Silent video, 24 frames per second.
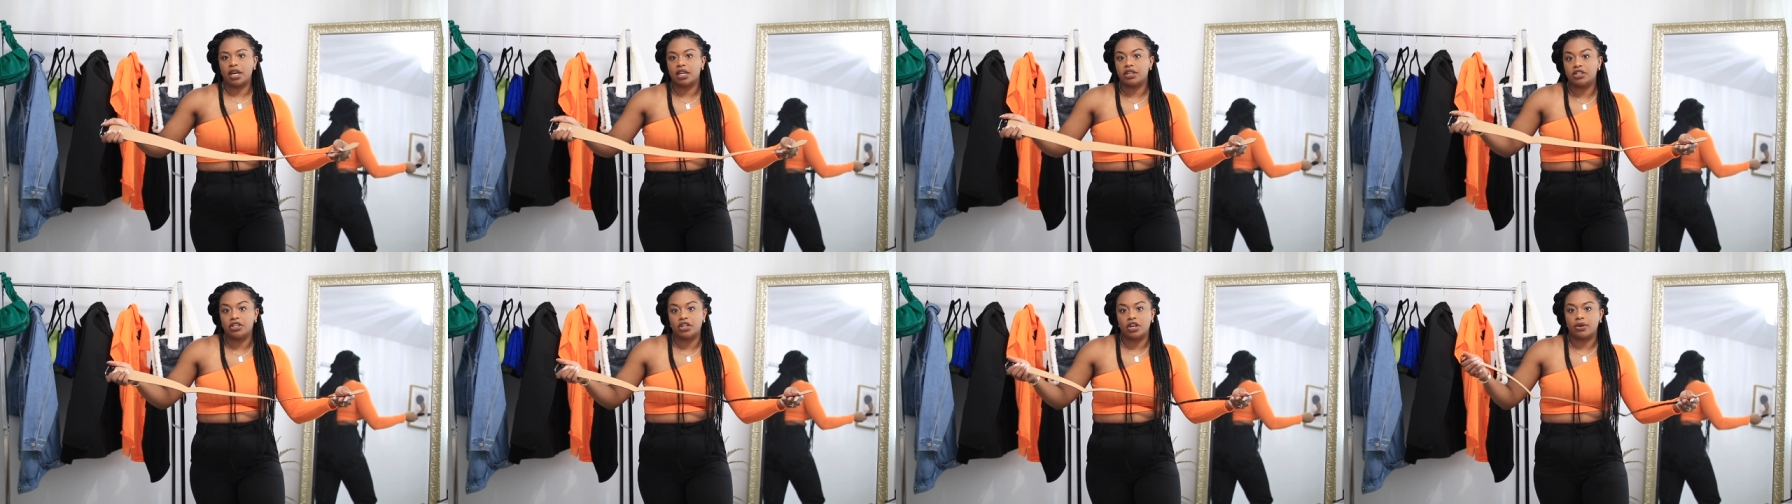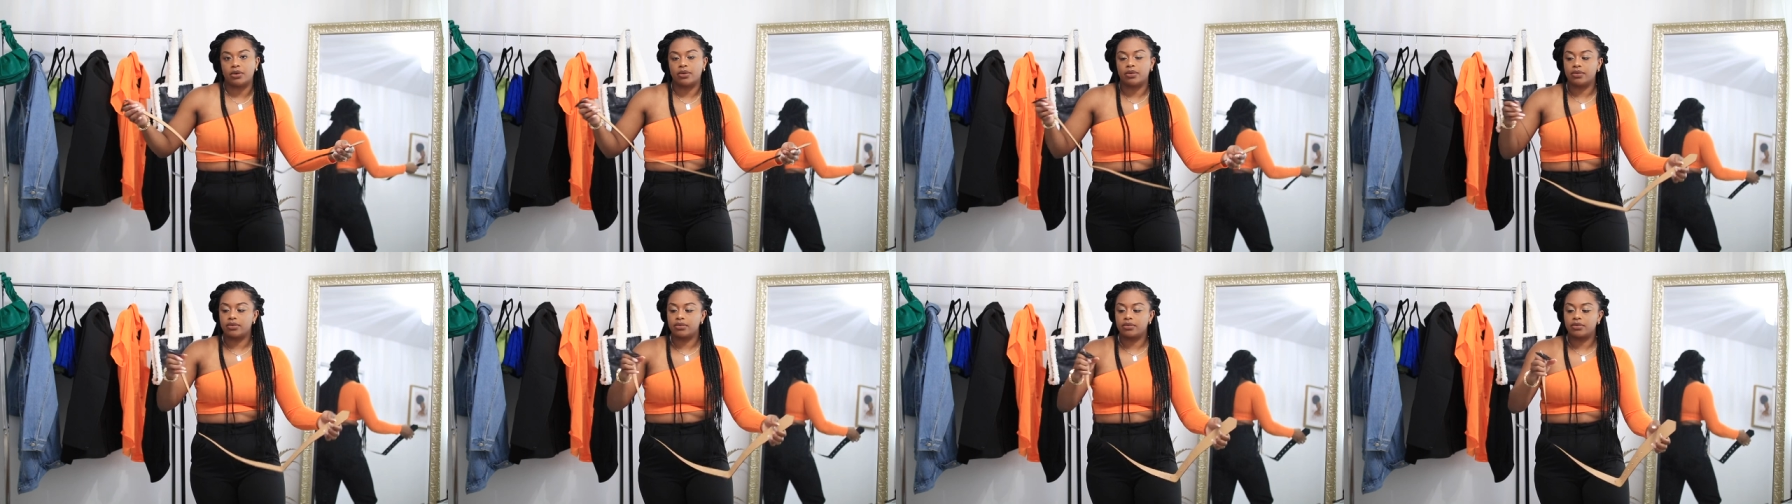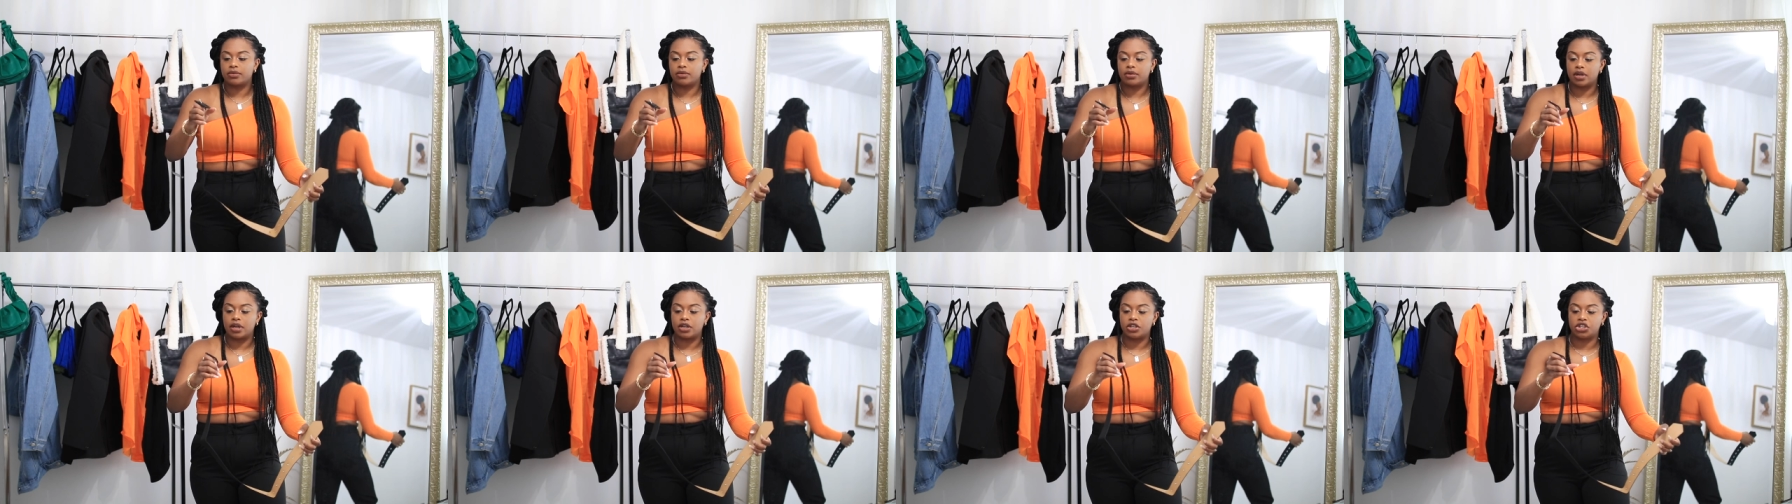you know,
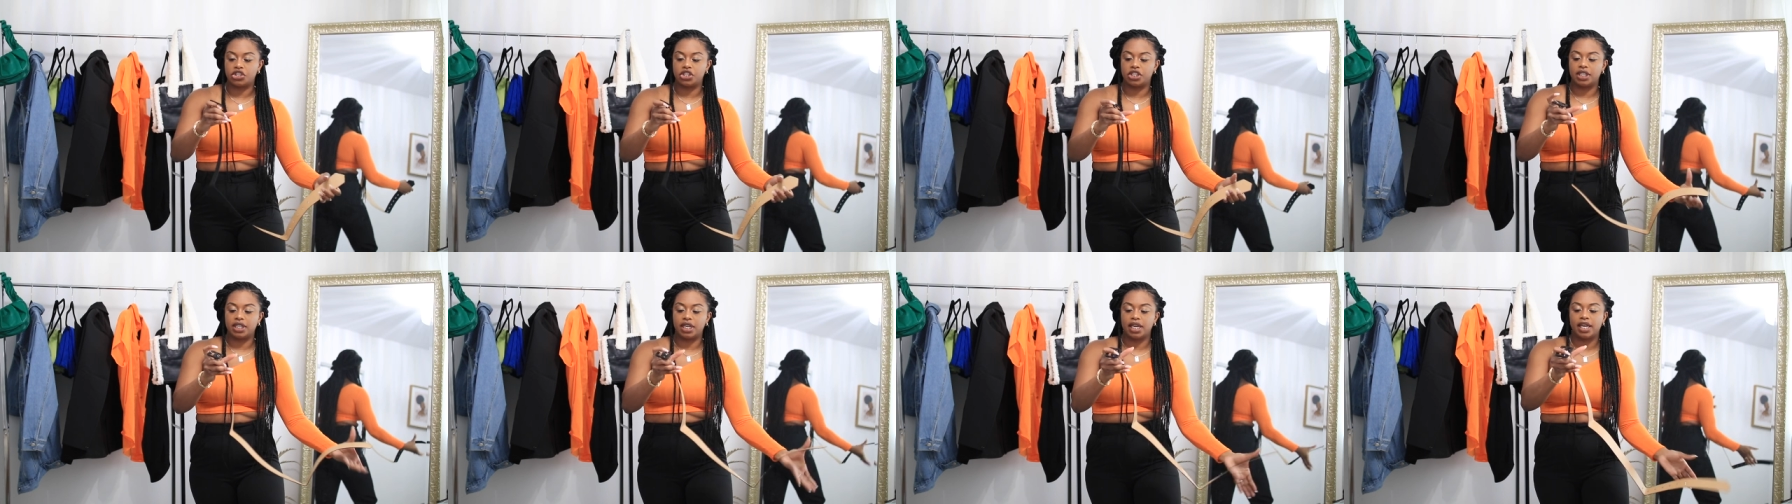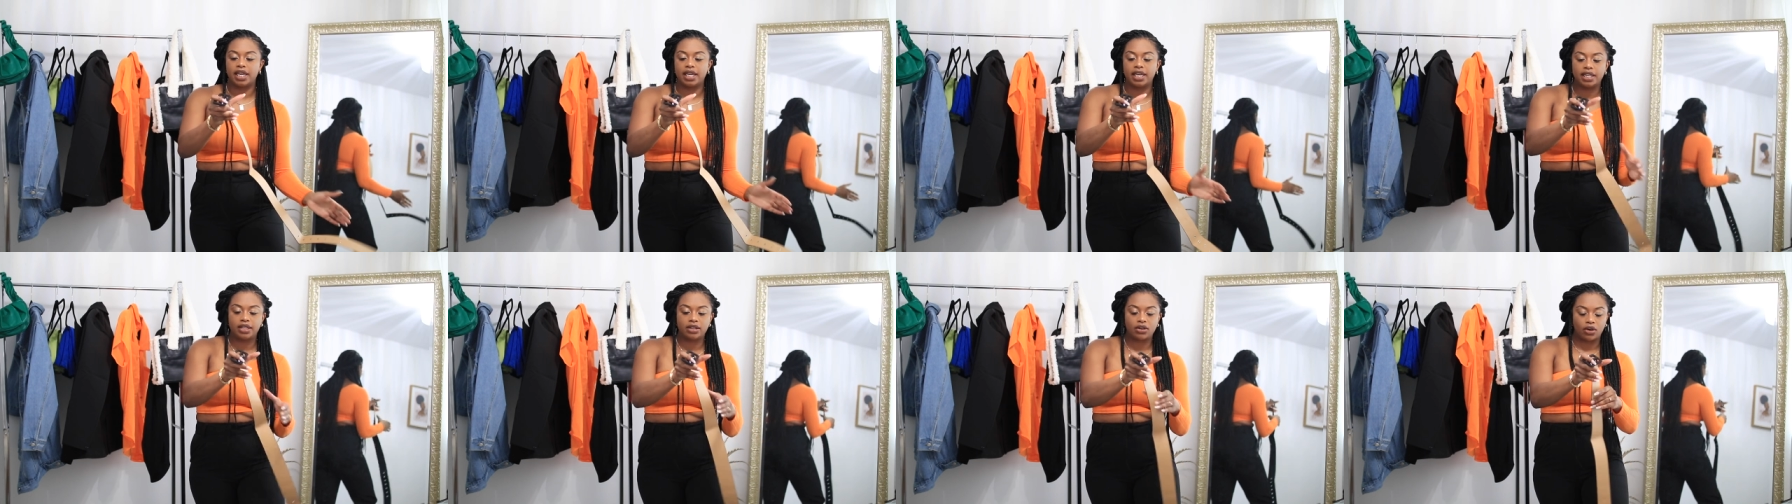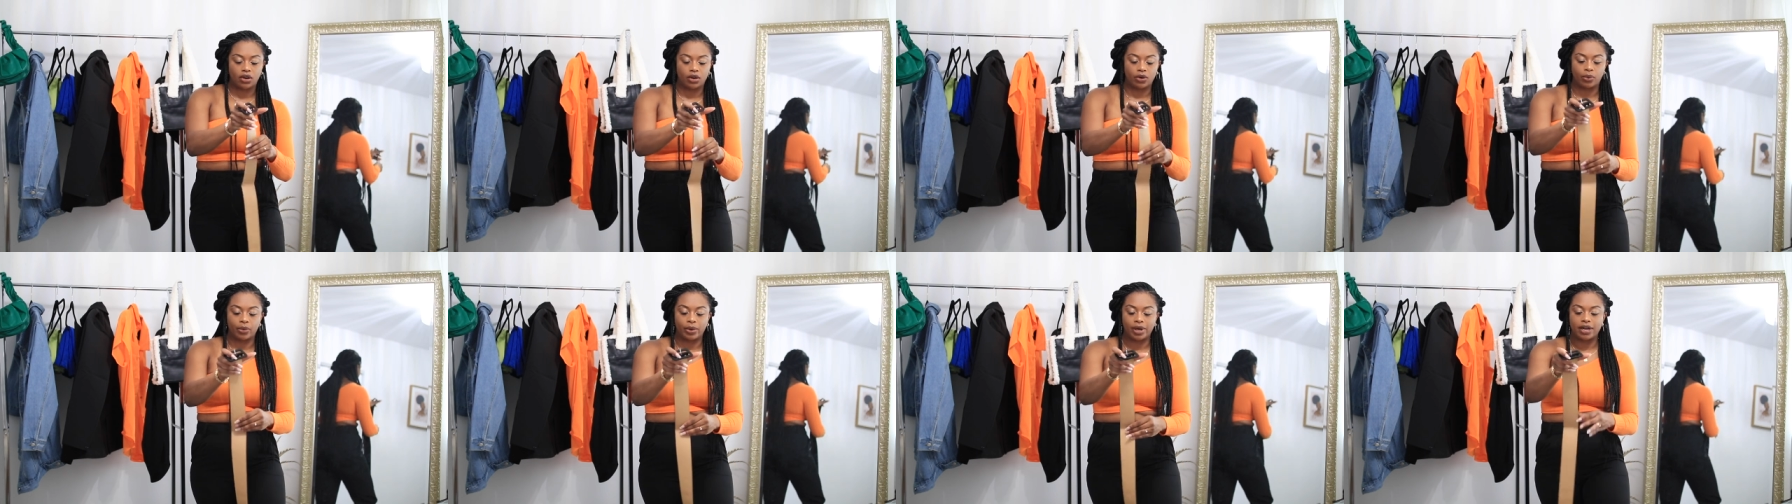Shein
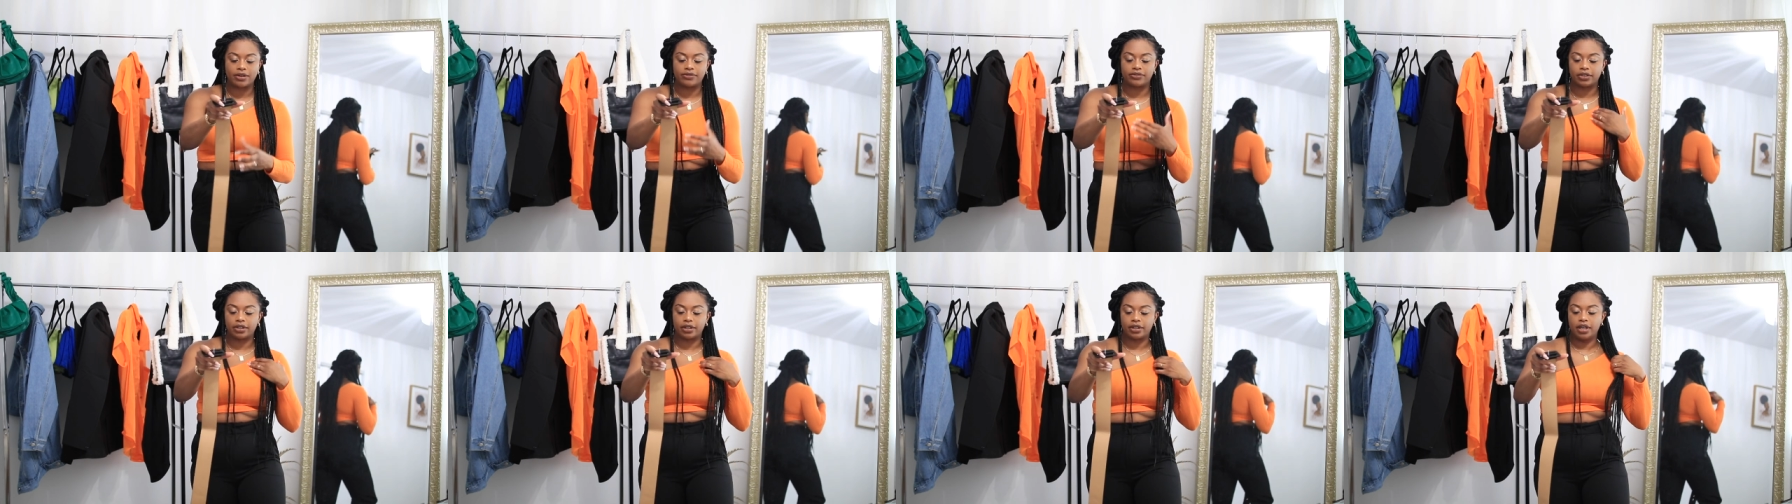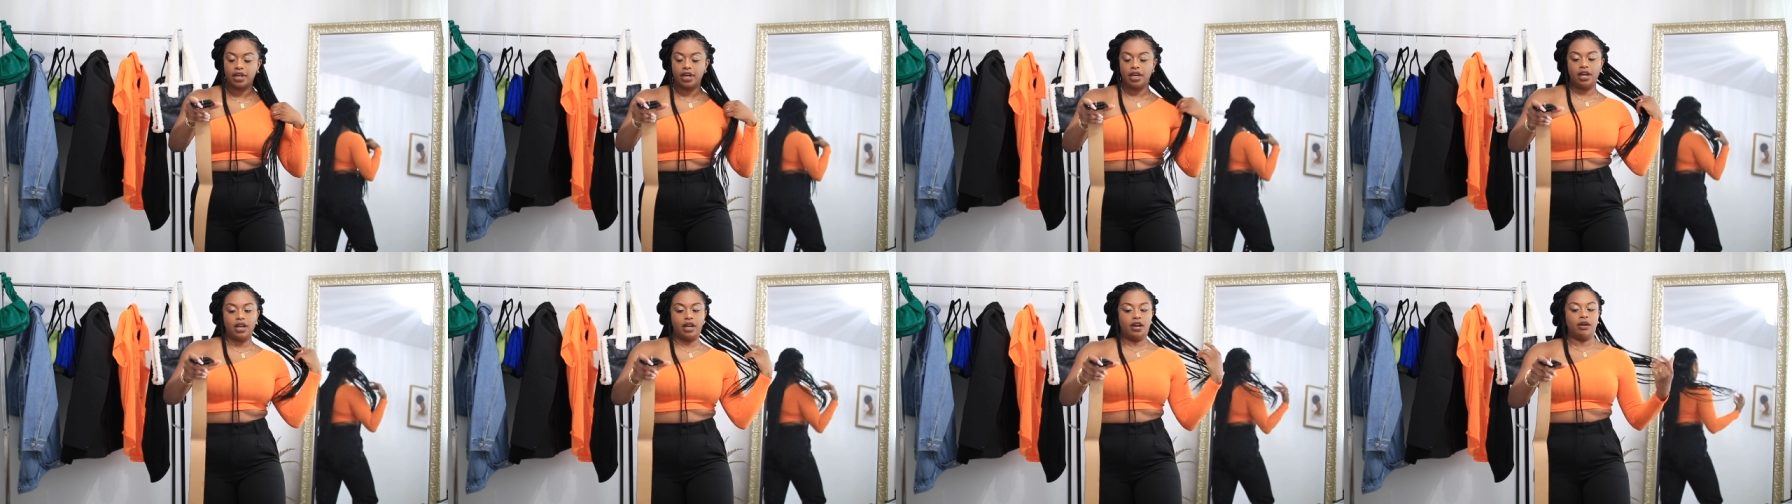or wherever,